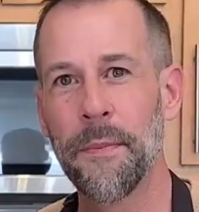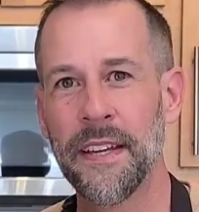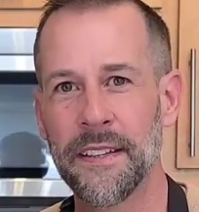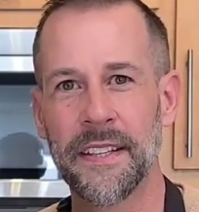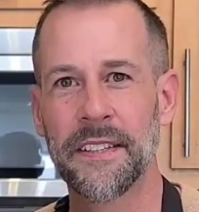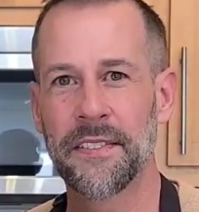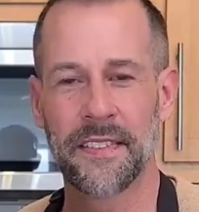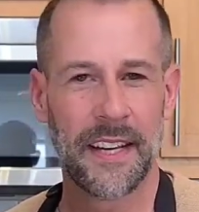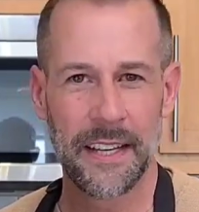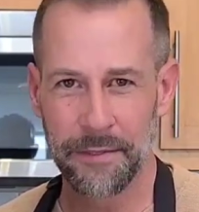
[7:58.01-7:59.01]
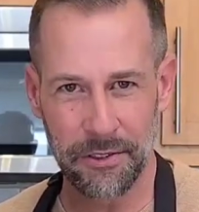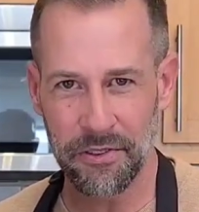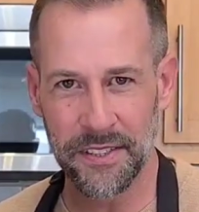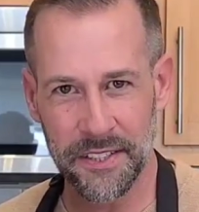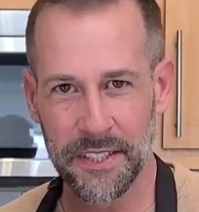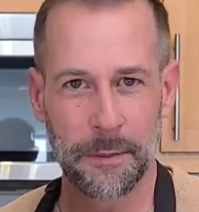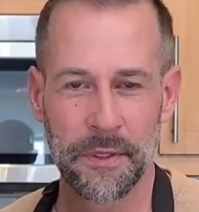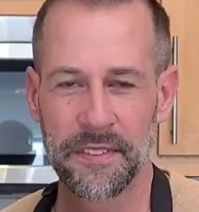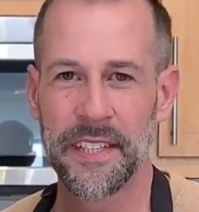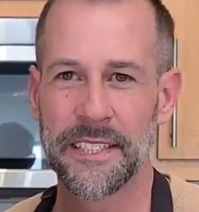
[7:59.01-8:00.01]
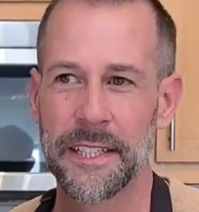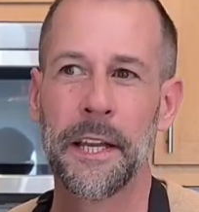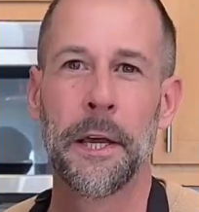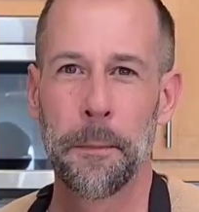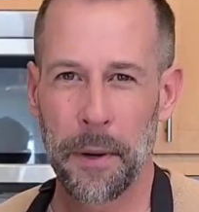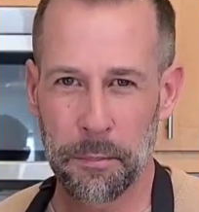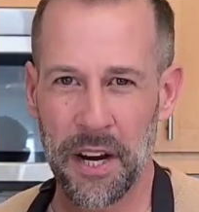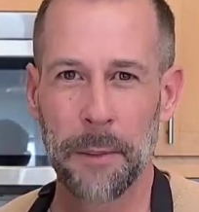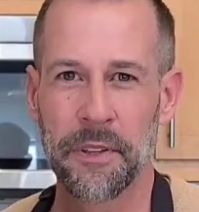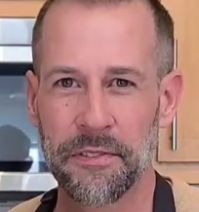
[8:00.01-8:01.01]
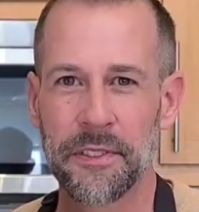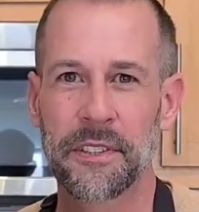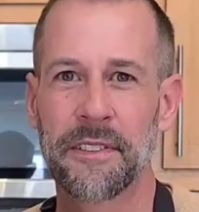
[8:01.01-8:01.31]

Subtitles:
We made this, I haven't crunched the numbers yet, but probably